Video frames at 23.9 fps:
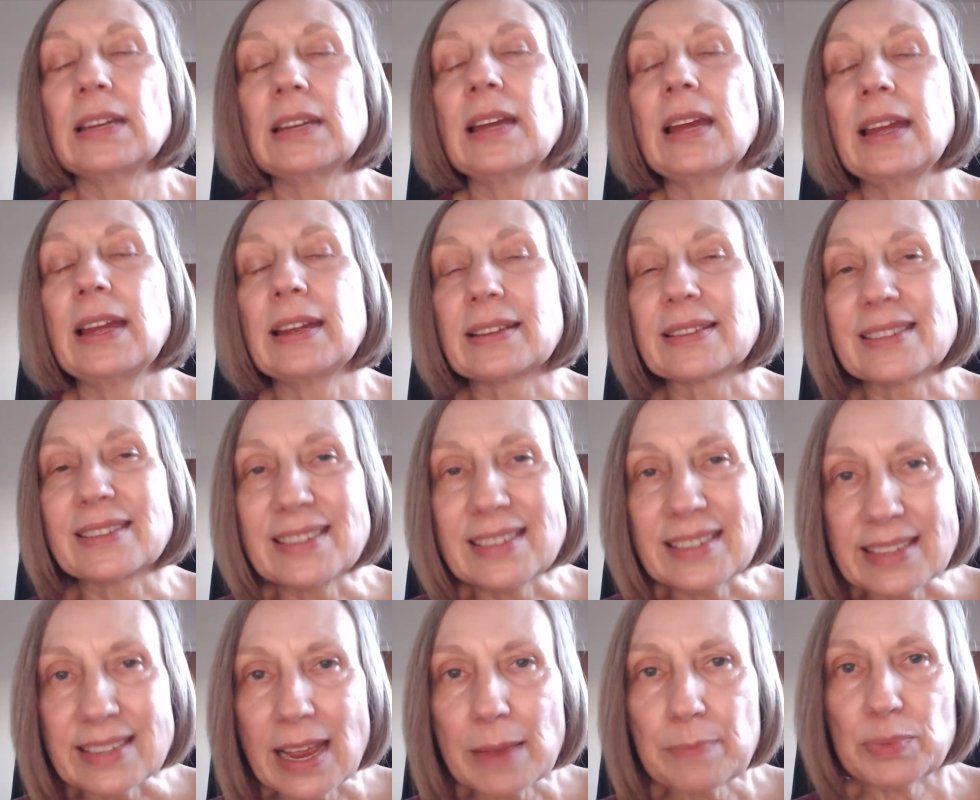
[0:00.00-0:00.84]

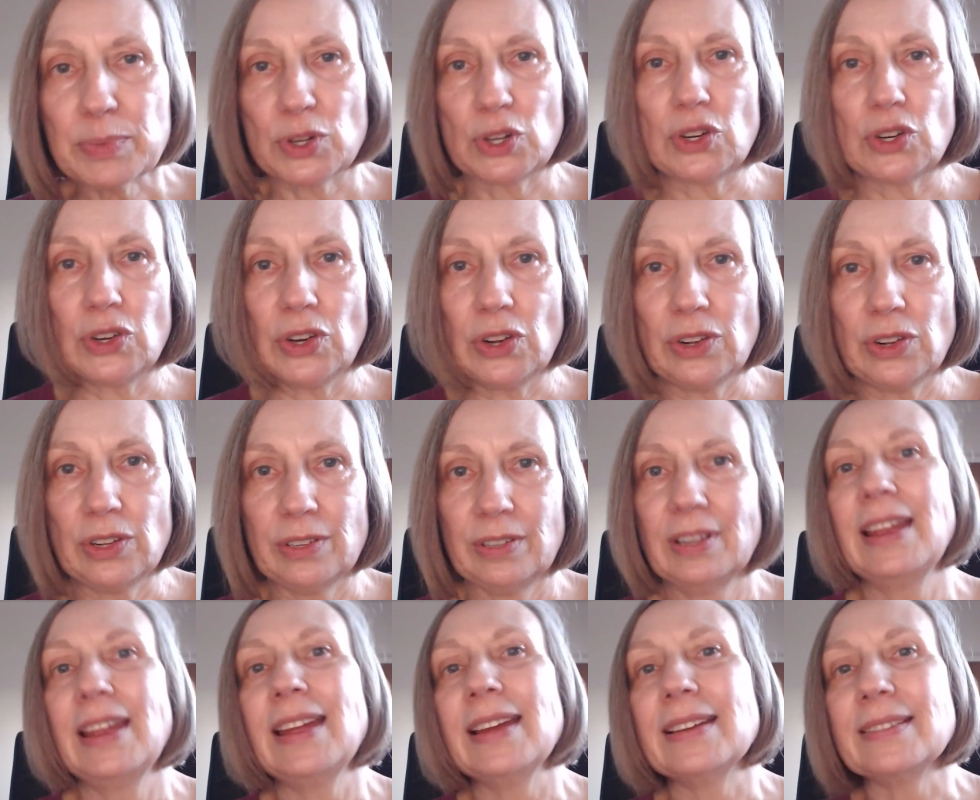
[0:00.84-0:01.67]
exceptional
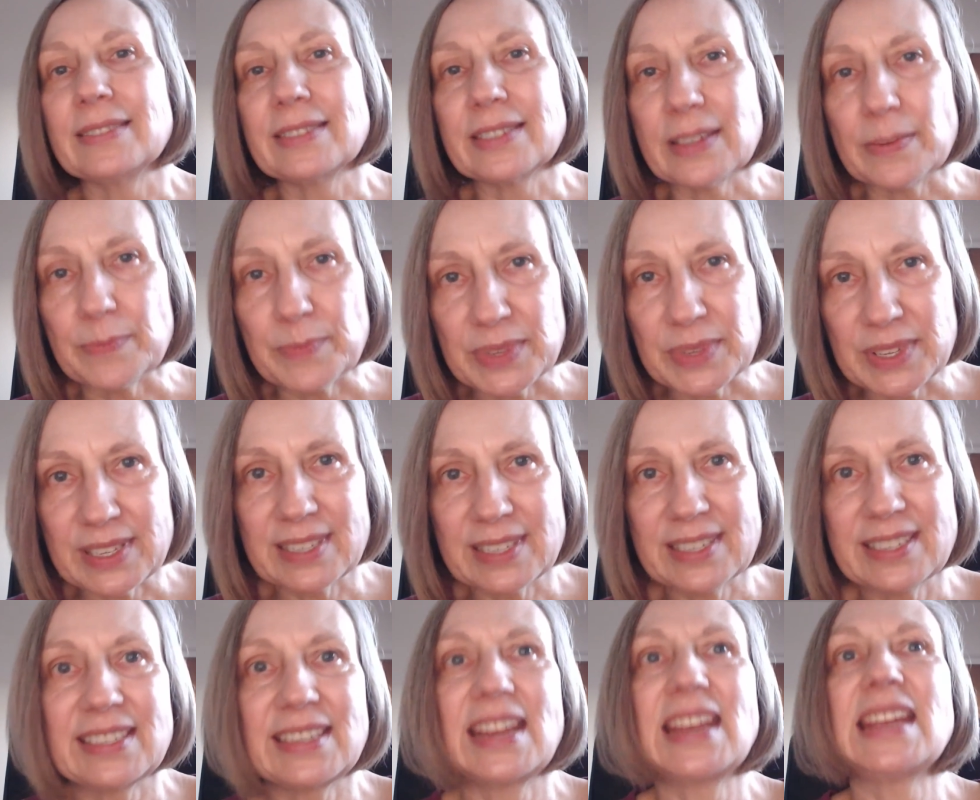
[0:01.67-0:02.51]
and
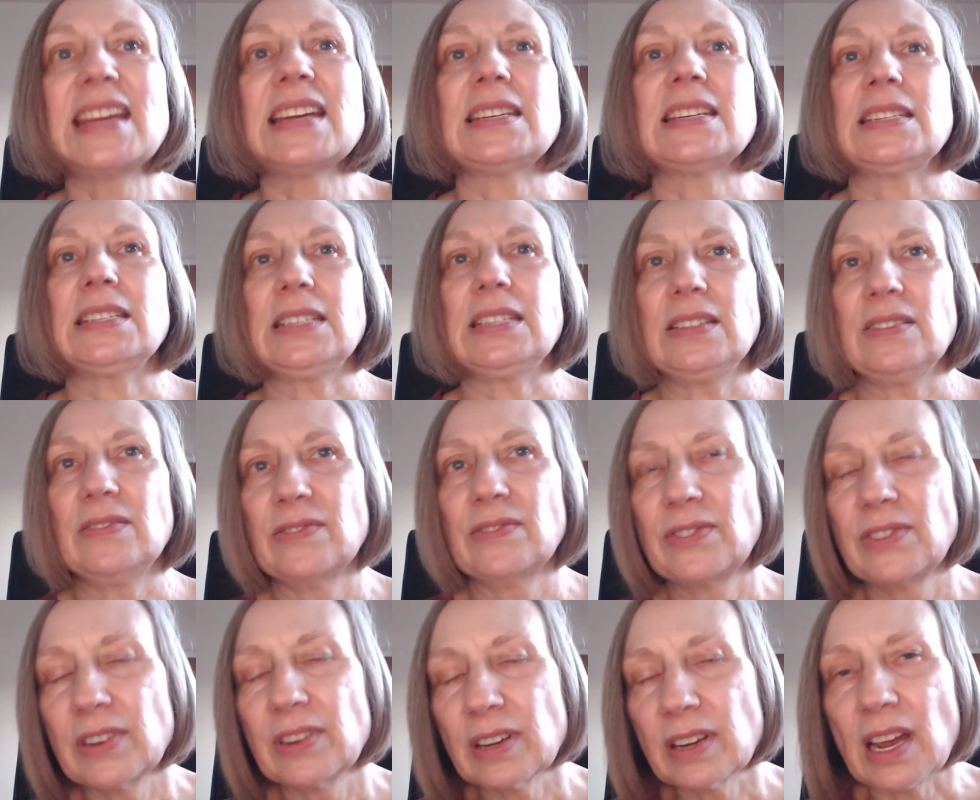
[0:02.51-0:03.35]
substantive
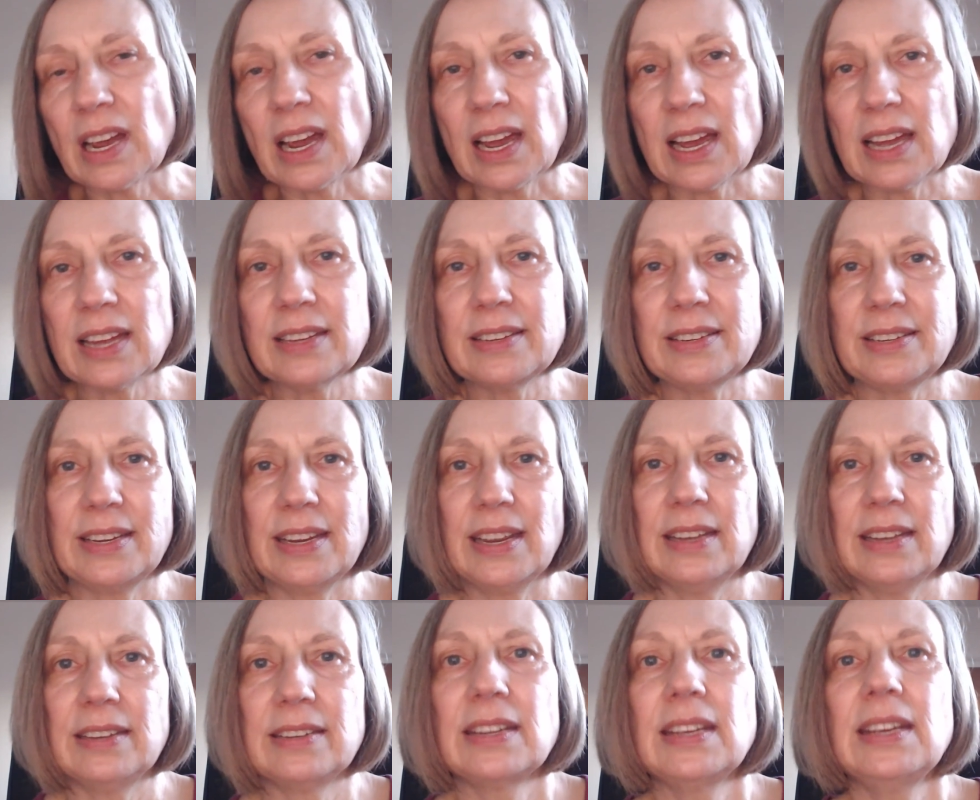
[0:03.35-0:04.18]

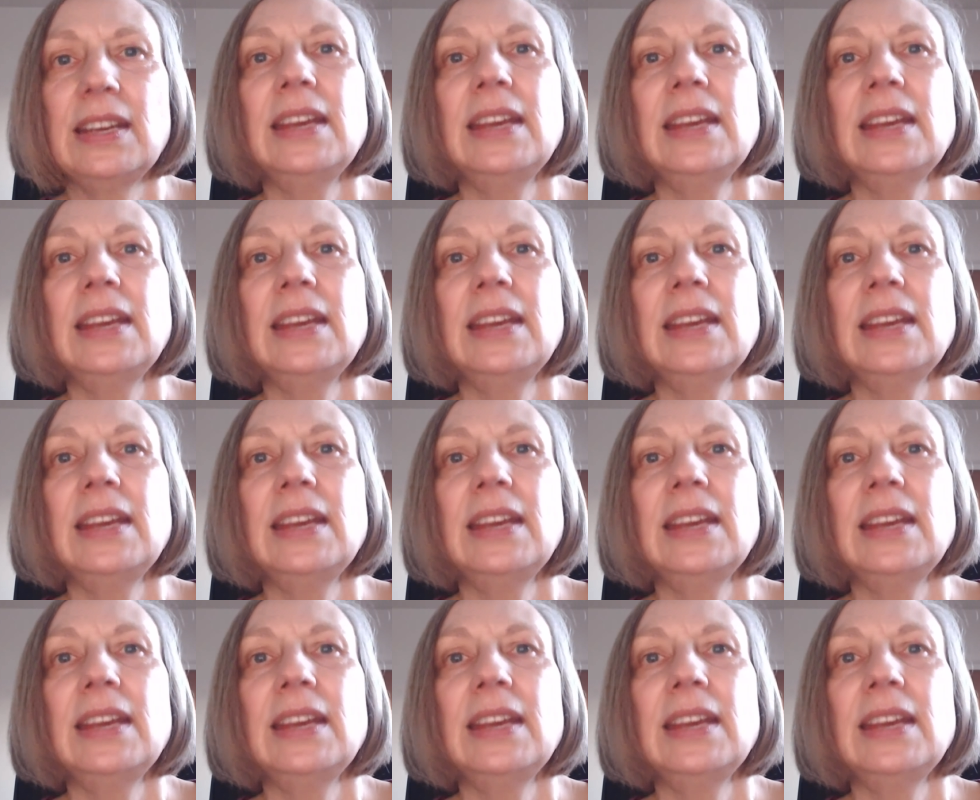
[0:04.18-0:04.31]
content,